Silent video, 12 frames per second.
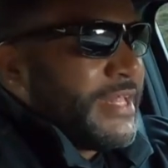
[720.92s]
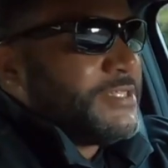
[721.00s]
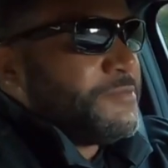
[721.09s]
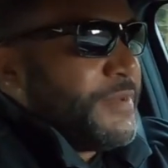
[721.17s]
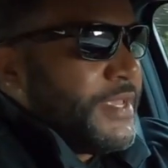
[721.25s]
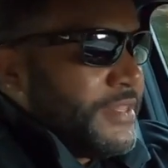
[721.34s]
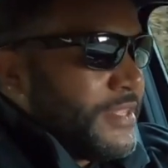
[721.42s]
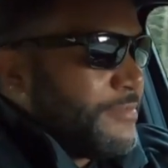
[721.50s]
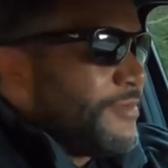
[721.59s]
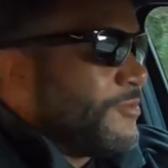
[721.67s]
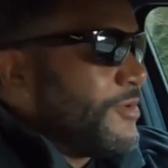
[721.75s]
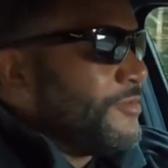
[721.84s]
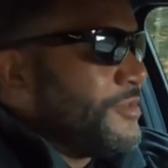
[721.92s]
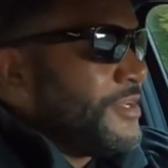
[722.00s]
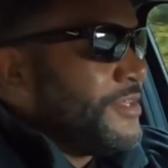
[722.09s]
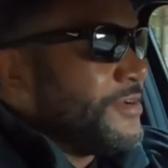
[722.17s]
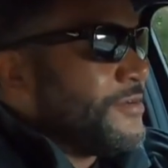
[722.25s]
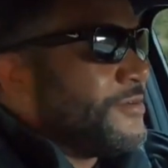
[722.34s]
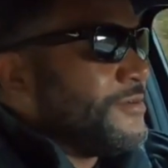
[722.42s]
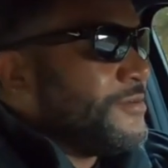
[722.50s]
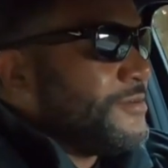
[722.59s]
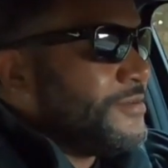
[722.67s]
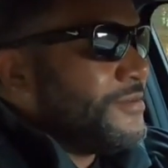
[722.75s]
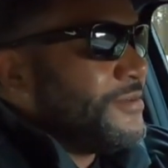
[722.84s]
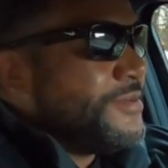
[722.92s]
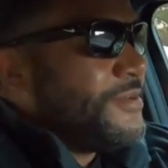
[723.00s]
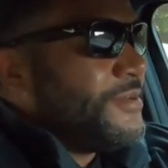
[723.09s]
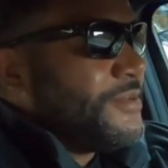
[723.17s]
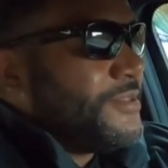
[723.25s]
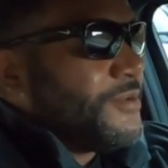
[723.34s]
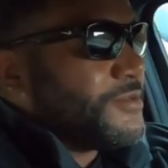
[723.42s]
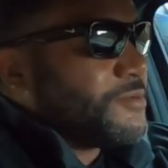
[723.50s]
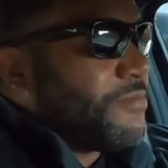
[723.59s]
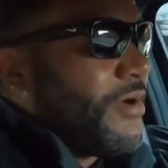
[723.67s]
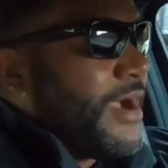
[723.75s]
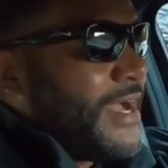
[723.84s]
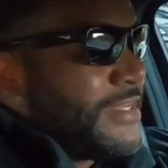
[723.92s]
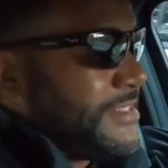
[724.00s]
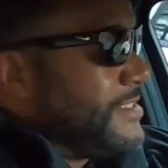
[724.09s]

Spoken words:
limit. We don't need no surprises.